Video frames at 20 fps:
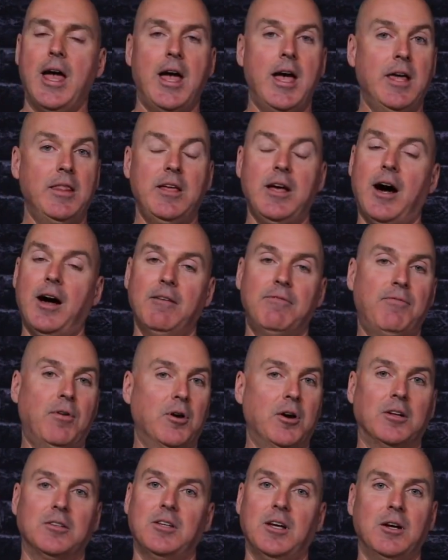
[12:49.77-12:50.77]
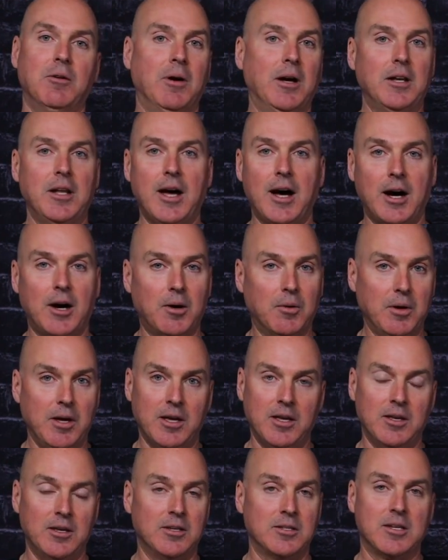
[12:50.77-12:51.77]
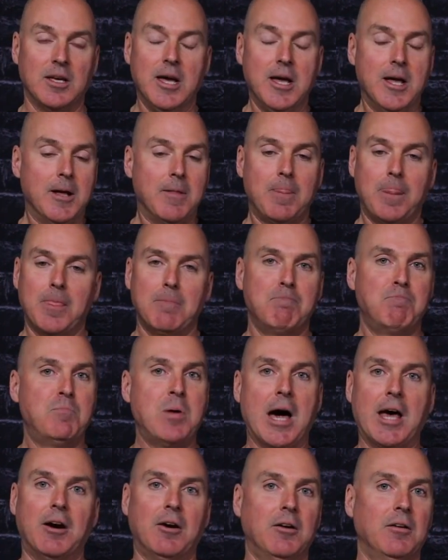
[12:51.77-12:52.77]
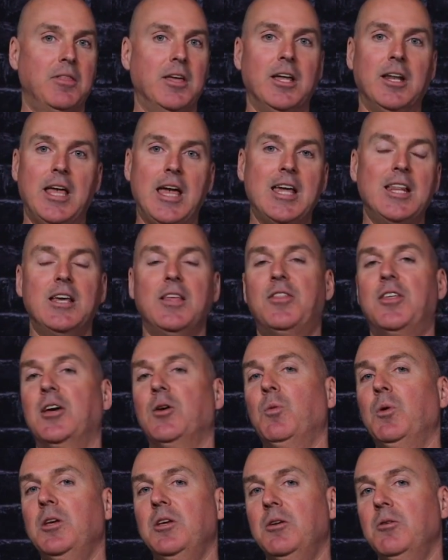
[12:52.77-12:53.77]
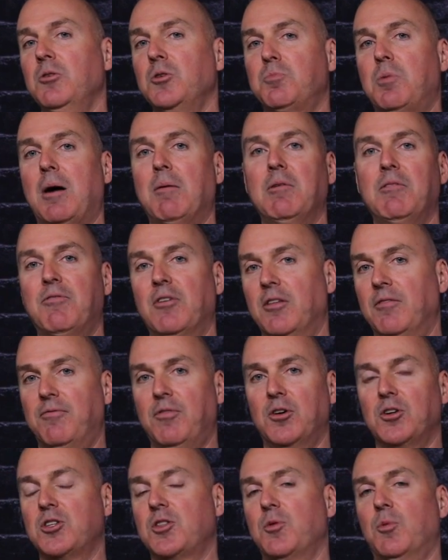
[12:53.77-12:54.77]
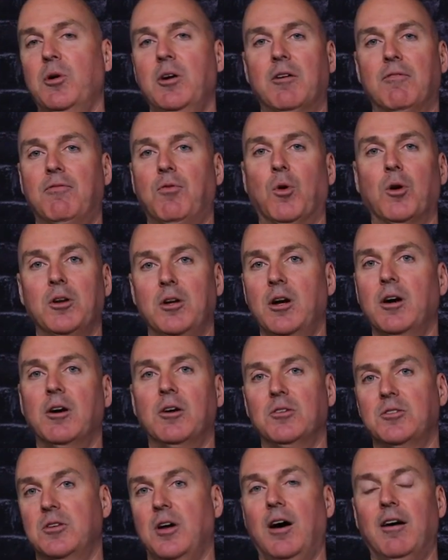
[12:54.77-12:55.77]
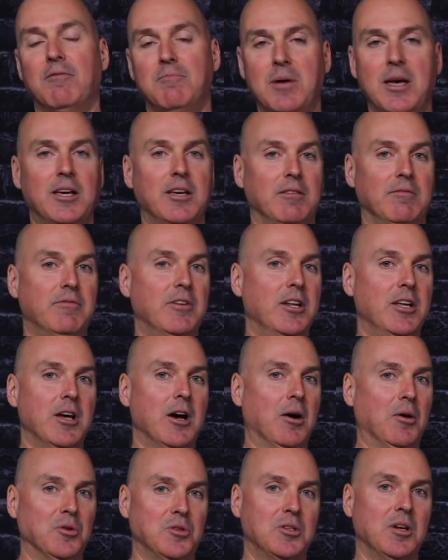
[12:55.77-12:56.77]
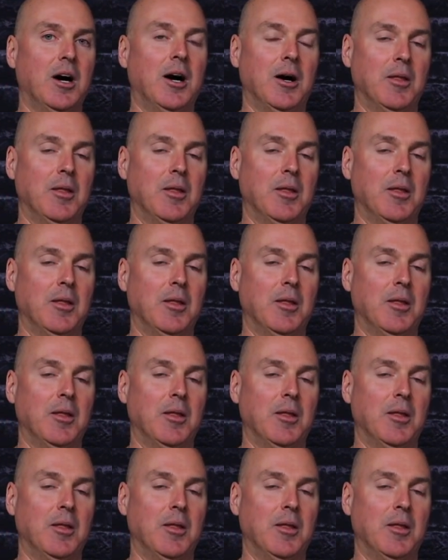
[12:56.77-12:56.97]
and the iPhone, I'll tell you right now, is better than anything we use probably for the first 3 or 4 years of making videos,